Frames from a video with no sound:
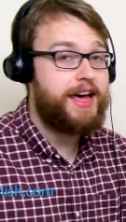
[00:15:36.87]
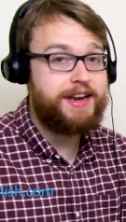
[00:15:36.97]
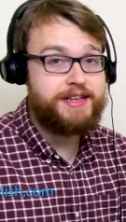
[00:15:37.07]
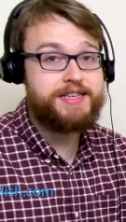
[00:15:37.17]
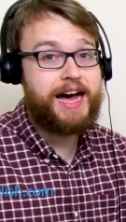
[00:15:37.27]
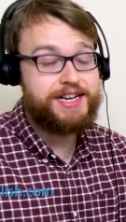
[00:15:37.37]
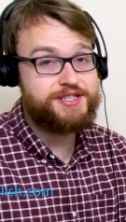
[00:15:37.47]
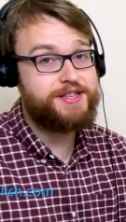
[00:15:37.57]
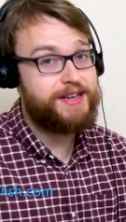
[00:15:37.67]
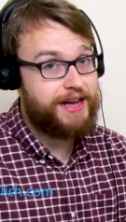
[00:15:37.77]
It is
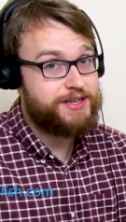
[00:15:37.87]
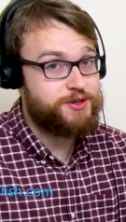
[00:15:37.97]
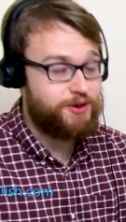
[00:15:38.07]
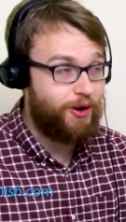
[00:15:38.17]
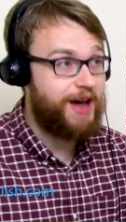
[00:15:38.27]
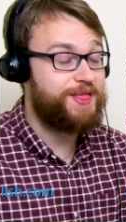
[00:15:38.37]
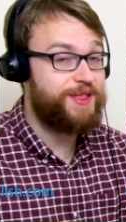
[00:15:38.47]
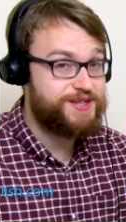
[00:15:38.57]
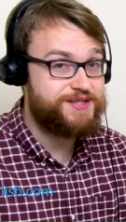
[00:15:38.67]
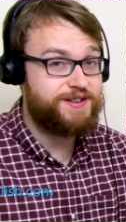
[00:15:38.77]
actually, as you know, a
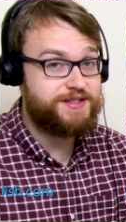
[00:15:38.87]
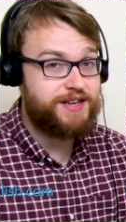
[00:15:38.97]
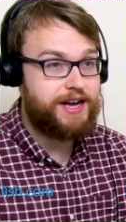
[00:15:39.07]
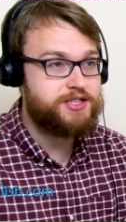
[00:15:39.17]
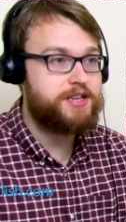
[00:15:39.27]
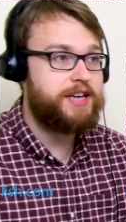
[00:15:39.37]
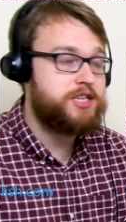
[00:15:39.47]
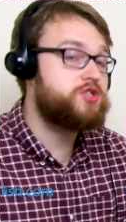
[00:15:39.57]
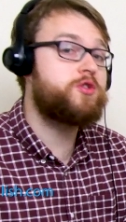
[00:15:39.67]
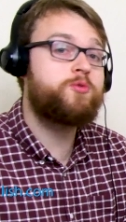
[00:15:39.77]
listening task.
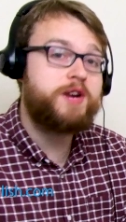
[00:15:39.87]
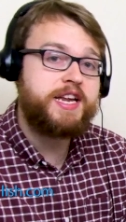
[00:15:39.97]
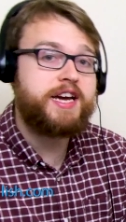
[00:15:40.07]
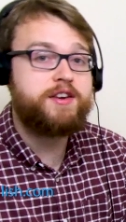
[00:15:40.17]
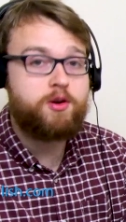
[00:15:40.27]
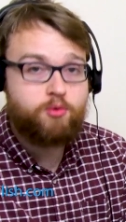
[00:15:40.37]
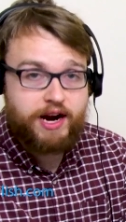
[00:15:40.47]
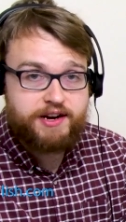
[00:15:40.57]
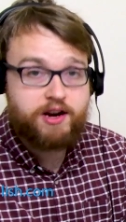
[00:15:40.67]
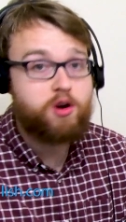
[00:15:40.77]
Yes, your reading and your
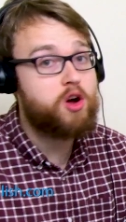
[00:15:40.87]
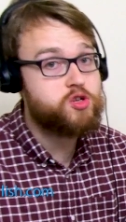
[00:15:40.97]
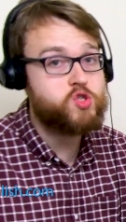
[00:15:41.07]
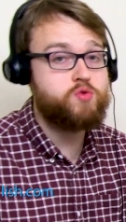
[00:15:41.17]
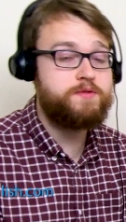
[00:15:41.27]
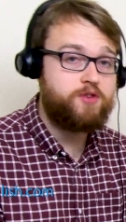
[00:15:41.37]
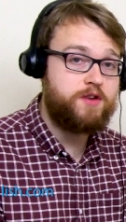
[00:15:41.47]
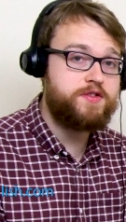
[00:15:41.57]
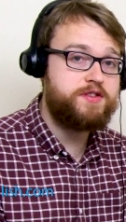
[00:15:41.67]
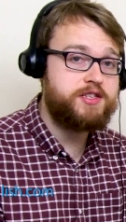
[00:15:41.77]
writing are also
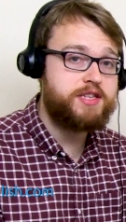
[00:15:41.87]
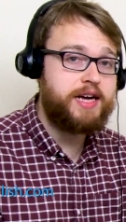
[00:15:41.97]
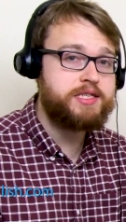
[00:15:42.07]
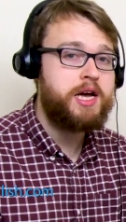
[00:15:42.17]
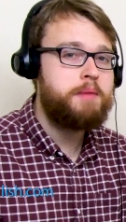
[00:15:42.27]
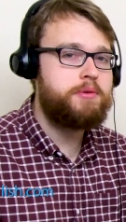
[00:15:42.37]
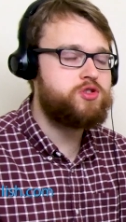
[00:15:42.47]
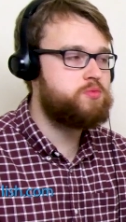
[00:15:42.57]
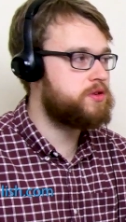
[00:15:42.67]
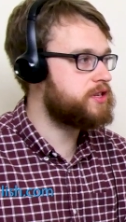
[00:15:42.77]
involved in this task, but
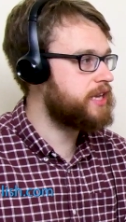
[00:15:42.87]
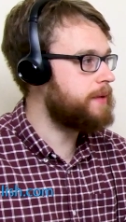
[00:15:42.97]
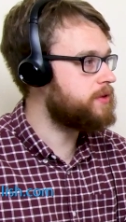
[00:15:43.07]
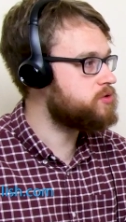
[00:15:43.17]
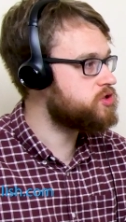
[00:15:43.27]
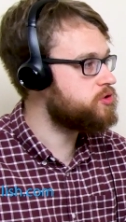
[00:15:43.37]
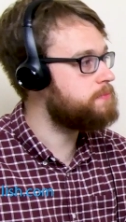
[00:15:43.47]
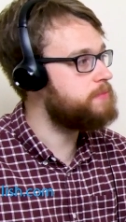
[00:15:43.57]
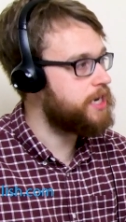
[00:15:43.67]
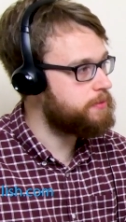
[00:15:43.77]
you want to keep those to a
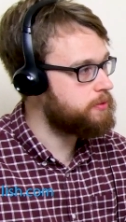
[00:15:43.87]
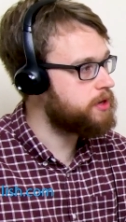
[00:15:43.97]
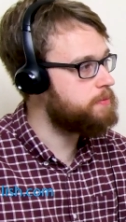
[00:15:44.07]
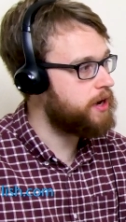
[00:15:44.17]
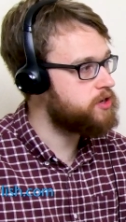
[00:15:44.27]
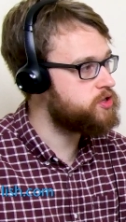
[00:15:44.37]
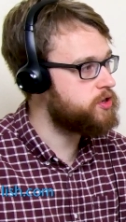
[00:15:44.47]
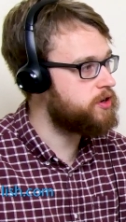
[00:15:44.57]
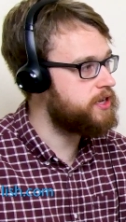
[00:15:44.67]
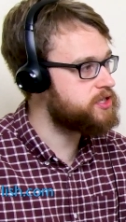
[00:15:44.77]
minimum compared to
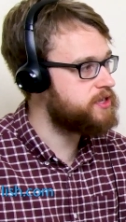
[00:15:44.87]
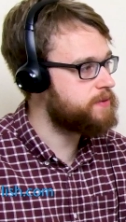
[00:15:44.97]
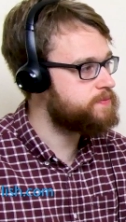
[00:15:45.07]
your listening.